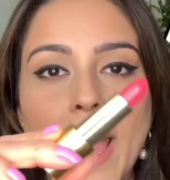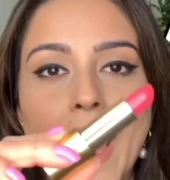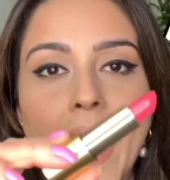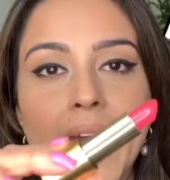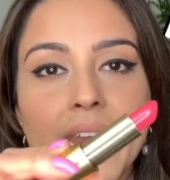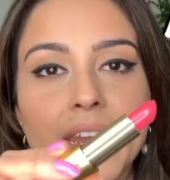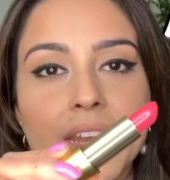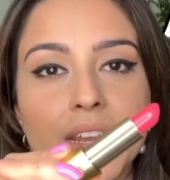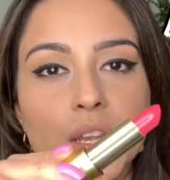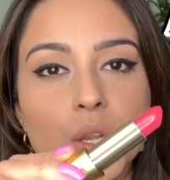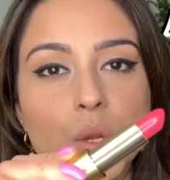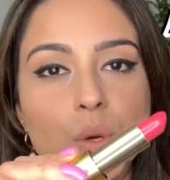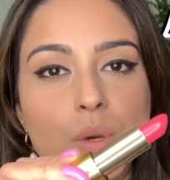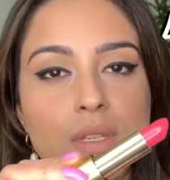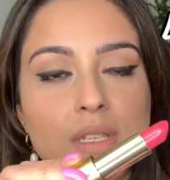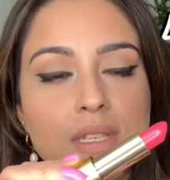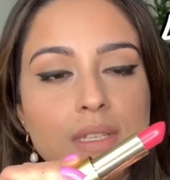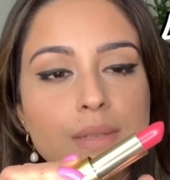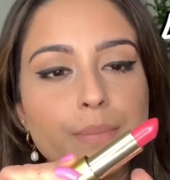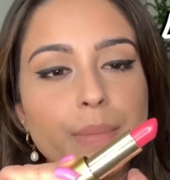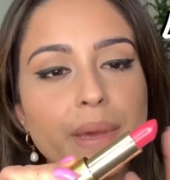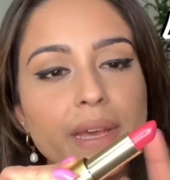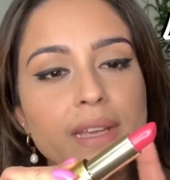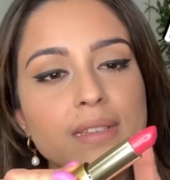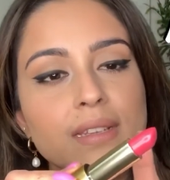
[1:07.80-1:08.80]
and it looks
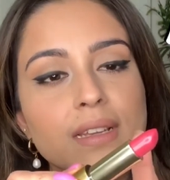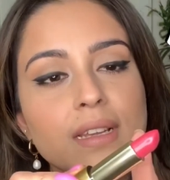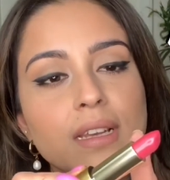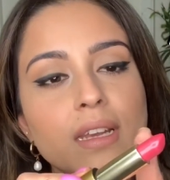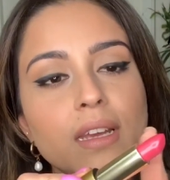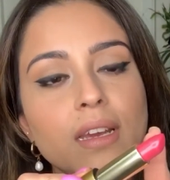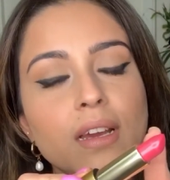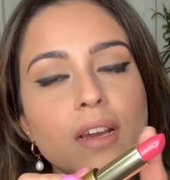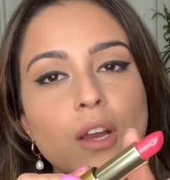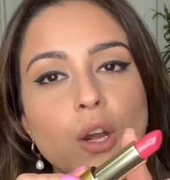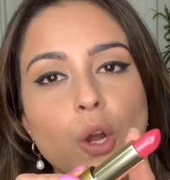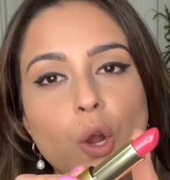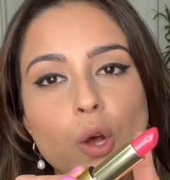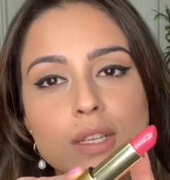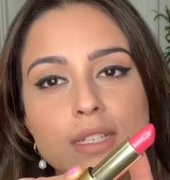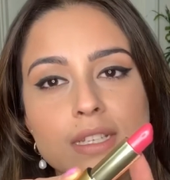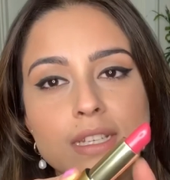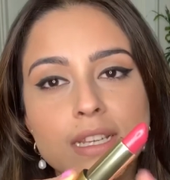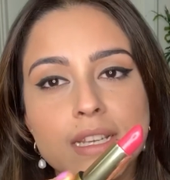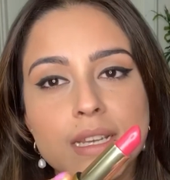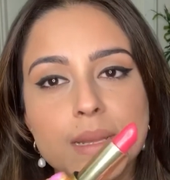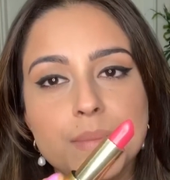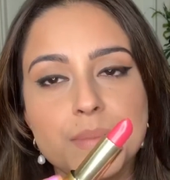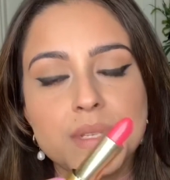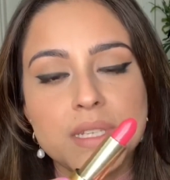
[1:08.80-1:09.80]
basically a
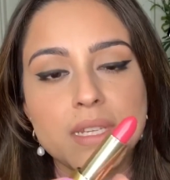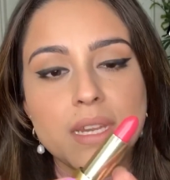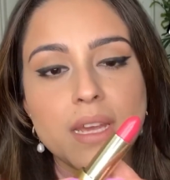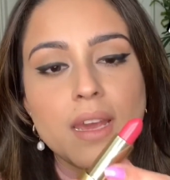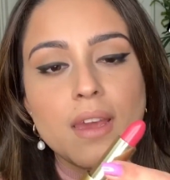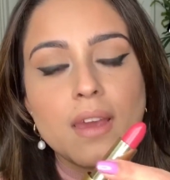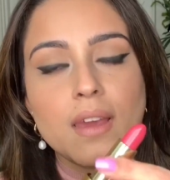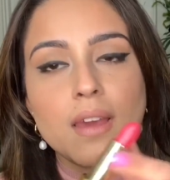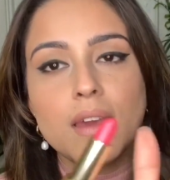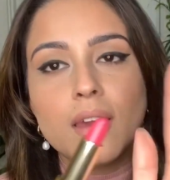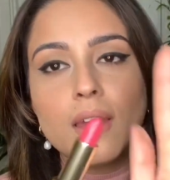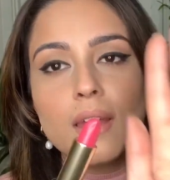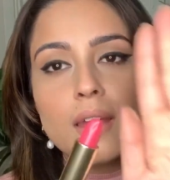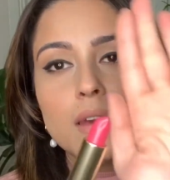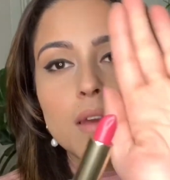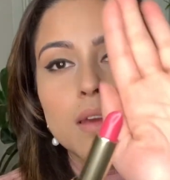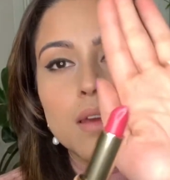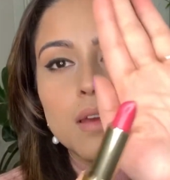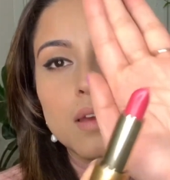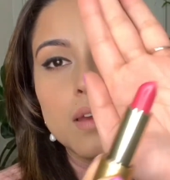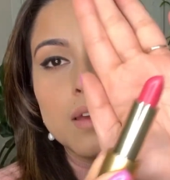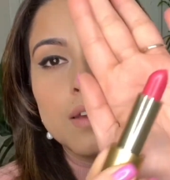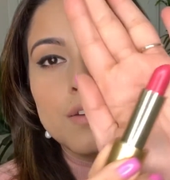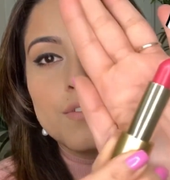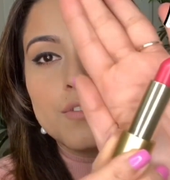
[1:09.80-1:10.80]
glossy lipstick.
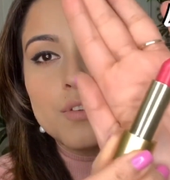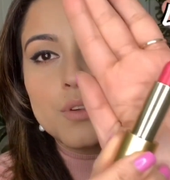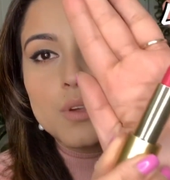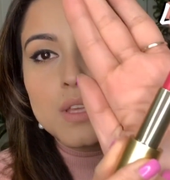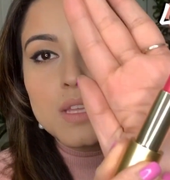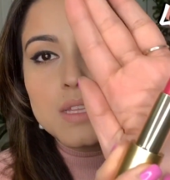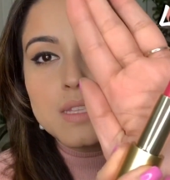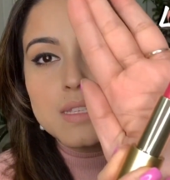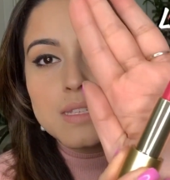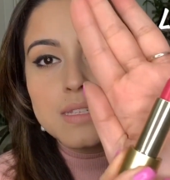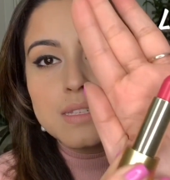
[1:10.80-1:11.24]
You can